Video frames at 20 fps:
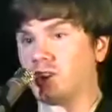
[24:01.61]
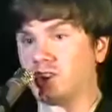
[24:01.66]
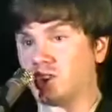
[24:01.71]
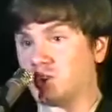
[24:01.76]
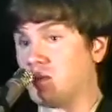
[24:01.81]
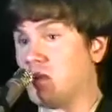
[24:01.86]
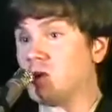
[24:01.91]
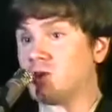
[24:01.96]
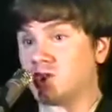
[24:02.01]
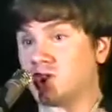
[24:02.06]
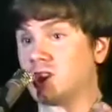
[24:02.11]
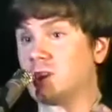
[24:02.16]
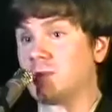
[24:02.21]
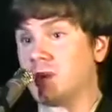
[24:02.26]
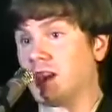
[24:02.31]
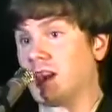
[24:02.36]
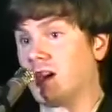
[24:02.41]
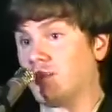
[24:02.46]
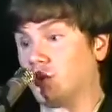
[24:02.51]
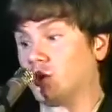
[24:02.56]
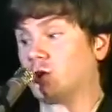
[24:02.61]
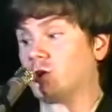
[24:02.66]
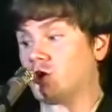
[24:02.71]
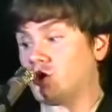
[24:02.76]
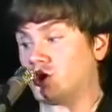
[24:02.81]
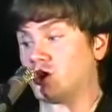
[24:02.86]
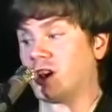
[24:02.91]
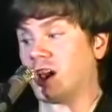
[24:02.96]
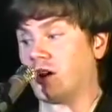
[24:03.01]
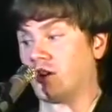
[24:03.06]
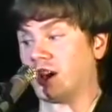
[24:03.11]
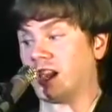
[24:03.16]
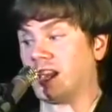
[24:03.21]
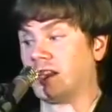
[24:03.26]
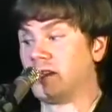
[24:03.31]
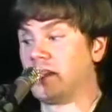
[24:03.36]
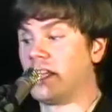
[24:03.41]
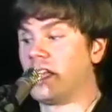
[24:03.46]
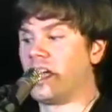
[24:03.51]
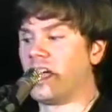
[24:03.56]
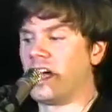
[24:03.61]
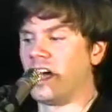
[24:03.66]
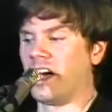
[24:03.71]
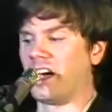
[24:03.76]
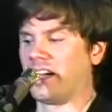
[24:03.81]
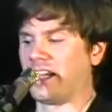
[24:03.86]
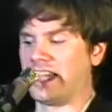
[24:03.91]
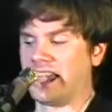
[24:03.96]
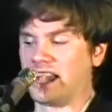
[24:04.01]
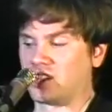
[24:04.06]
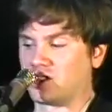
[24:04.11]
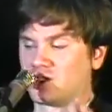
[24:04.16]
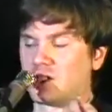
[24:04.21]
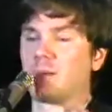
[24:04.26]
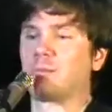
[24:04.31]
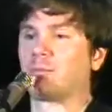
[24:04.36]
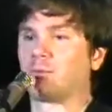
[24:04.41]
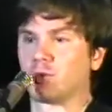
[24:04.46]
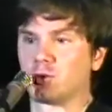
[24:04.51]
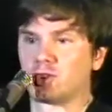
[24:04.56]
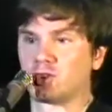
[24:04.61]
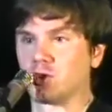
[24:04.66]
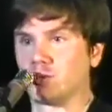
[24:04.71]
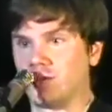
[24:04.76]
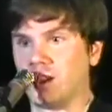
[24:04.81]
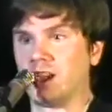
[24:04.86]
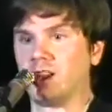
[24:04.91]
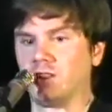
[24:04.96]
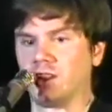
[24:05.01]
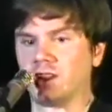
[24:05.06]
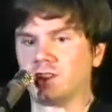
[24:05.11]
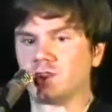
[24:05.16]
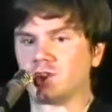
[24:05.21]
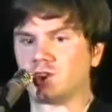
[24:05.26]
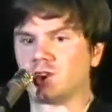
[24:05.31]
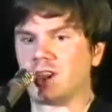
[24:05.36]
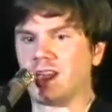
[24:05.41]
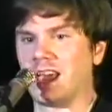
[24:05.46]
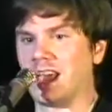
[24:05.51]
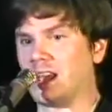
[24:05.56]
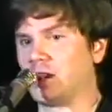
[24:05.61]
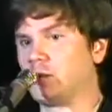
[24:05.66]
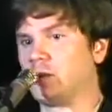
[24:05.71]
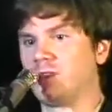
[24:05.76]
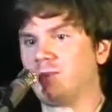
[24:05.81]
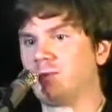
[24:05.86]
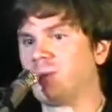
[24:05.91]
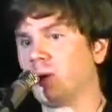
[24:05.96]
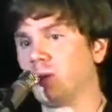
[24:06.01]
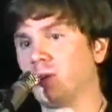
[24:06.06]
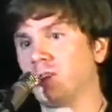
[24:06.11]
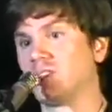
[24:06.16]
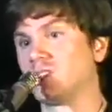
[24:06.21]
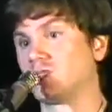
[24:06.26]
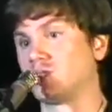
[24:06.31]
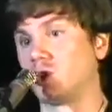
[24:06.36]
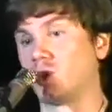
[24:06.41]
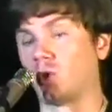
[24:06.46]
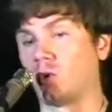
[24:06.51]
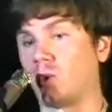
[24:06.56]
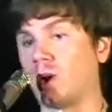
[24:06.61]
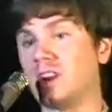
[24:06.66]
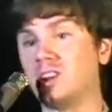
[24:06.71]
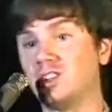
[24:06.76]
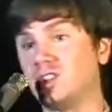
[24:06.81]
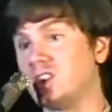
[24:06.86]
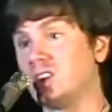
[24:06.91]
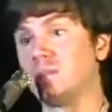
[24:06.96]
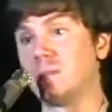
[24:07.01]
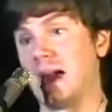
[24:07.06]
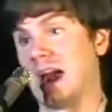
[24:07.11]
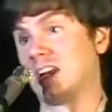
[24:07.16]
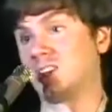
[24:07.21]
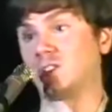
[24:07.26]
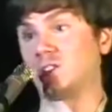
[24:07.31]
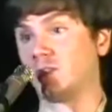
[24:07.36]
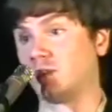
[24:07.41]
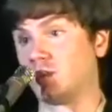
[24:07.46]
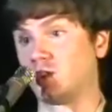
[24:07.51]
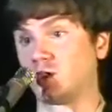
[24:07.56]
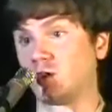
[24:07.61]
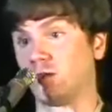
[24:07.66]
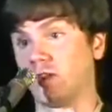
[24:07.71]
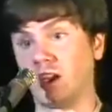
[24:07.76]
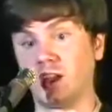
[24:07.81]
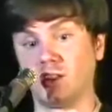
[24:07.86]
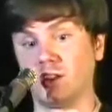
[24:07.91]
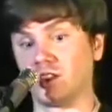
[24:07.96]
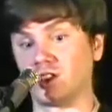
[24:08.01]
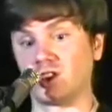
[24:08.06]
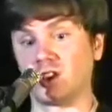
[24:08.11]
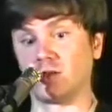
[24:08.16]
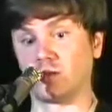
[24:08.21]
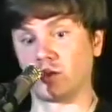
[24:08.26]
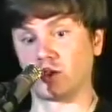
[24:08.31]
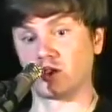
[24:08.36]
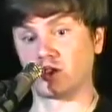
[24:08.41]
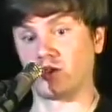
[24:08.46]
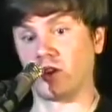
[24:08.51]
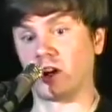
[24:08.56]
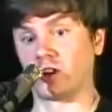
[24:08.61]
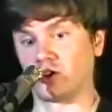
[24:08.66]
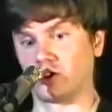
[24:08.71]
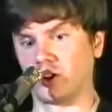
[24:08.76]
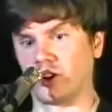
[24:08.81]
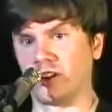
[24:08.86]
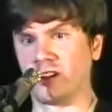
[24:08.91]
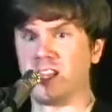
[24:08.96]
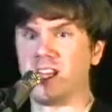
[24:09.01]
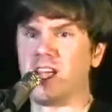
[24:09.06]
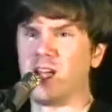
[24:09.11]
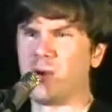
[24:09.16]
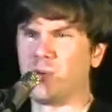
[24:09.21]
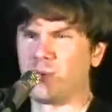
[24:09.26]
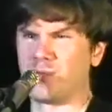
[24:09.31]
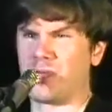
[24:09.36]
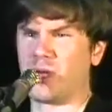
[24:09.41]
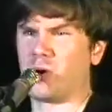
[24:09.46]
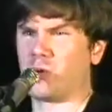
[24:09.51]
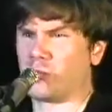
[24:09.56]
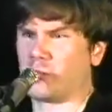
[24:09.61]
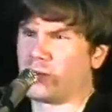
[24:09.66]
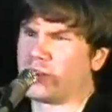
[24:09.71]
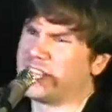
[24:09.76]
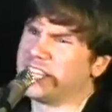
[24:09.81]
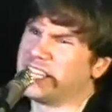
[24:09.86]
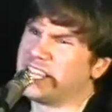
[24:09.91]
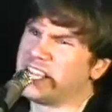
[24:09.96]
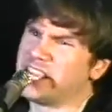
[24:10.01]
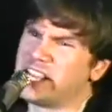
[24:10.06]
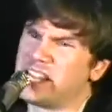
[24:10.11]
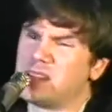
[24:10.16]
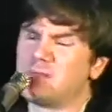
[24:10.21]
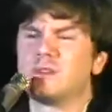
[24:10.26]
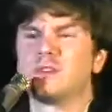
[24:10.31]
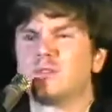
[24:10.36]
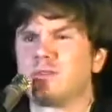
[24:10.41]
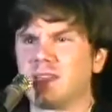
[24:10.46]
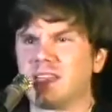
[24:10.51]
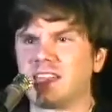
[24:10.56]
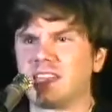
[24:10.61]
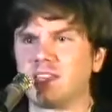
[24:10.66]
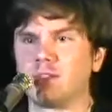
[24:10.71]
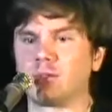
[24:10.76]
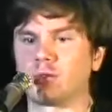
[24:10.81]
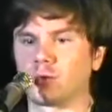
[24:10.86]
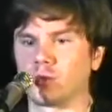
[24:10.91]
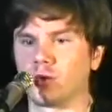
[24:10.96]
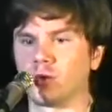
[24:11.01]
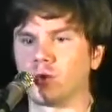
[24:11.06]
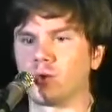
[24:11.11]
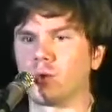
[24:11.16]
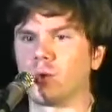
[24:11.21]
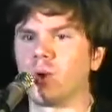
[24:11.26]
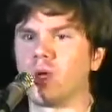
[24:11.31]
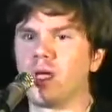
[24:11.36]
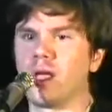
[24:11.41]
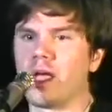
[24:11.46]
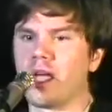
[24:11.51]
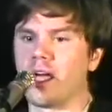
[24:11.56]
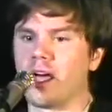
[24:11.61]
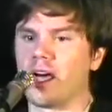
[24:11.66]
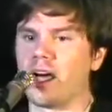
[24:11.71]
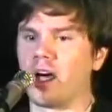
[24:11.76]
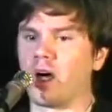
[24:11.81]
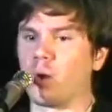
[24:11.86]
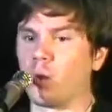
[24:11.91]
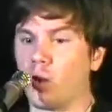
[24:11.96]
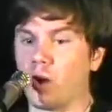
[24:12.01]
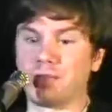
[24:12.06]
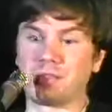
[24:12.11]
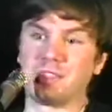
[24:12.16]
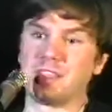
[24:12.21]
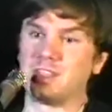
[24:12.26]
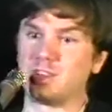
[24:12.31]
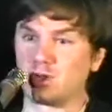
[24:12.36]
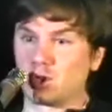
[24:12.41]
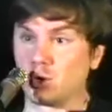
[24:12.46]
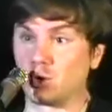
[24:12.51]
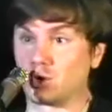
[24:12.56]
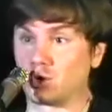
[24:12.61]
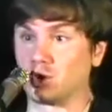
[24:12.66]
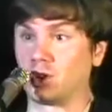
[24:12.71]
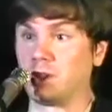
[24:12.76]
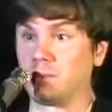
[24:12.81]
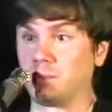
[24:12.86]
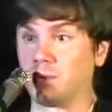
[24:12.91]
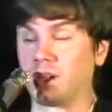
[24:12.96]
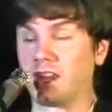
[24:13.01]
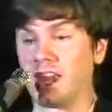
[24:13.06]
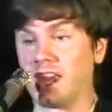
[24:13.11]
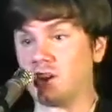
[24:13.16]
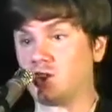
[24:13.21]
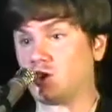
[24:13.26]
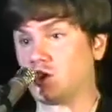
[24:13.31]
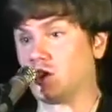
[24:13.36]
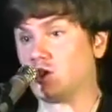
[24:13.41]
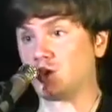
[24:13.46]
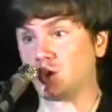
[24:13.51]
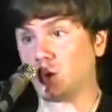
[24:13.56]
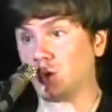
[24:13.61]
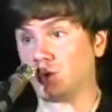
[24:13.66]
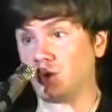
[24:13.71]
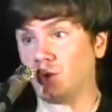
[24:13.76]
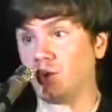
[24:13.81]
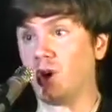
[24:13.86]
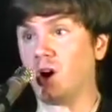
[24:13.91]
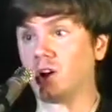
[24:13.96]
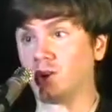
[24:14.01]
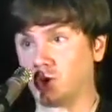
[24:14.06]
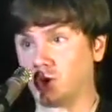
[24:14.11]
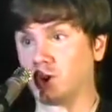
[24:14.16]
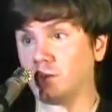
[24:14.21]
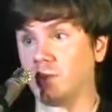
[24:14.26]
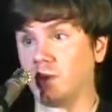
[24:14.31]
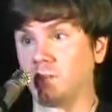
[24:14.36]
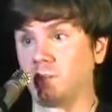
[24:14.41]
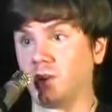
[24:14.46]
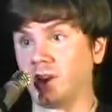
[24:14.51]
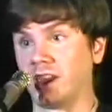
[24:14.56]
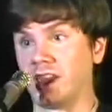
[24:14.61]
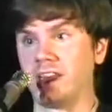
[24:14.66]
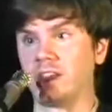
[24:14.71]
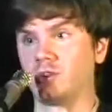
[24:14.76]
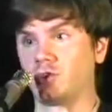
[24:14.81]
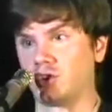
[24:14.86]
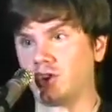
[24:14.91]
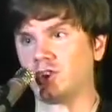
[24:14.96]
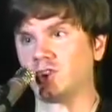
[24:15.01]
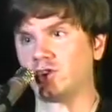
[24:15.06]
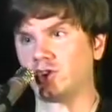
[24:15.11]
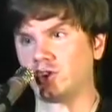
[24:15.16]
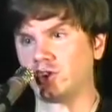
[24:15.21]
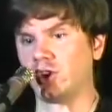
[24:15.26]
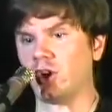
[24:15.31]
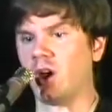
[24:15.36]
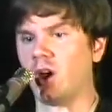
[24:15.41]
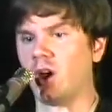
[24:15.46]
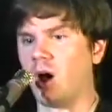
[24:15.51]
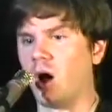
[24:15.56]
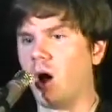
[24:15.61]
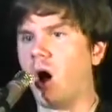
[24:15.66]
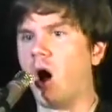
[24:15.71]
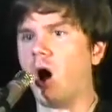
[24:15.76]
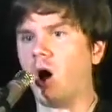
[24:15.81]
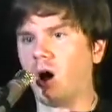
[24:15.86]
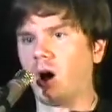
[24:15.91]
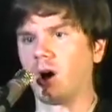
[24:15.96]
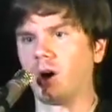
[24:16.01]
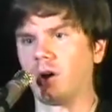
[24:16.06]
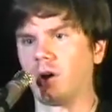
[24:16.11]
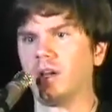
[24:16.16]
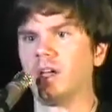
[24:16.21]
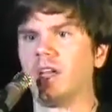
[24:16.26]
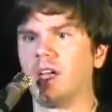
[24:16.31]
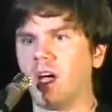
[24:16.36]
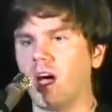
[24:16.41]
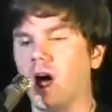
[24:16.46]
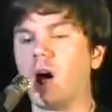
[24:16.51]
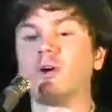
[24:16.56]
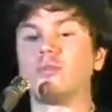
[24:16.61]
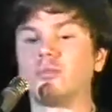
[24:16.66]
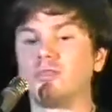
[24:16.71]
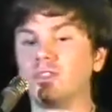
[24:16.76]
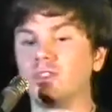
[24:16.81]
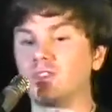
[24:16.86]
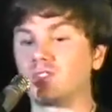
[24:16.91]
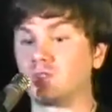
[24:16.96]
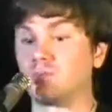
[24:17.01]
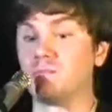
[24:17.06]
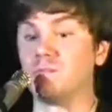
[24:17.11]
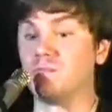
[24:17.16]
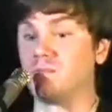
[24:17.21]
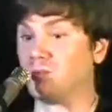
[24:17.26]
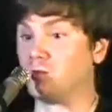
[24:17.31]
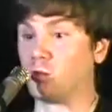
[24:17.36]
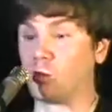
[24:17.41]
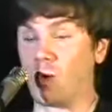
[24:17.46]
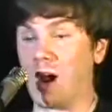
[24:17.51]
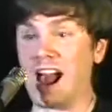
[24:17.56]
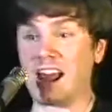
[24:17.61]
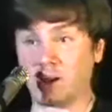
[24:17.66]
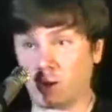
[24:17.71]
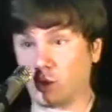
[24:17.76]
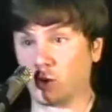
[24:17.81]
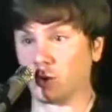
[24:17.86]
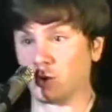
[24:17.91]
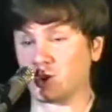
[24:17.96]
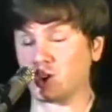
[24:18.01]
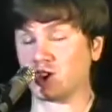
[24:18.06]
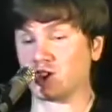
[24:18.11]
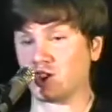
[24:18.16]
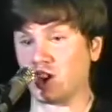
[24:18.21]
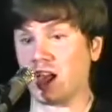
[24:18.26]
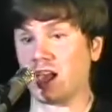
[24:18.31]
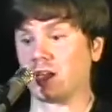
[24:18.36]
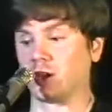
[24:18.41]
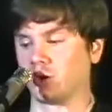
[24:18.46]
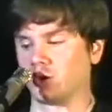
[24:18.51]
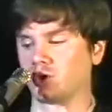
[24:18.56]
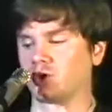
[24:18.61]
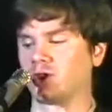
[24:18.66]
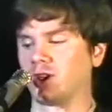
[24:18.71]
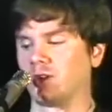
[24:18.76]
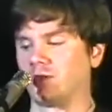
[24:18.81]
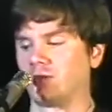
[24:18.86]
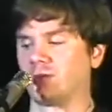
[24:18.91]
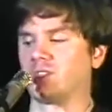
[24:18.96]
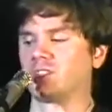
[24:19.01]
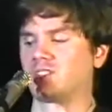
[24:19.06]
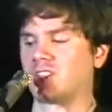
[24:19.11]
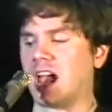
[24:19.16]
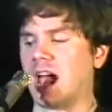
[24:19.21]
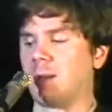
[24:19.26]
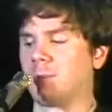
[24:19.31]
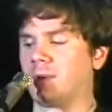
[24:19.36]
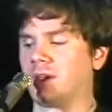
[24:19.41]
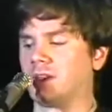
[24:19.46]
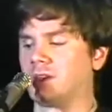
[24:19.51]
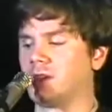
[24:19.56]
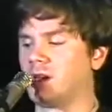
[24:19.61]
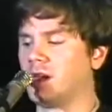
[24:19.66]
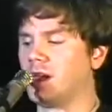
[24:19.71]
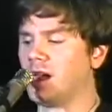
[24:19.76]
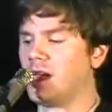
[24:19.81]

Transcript: It's mostly been evolutionary, uh, except for surveillance. And we've built this crazy massive surveillance infrastructure without really even thinking through uh, what the social implications or the long-term implications are of this radical societal shift that's happened.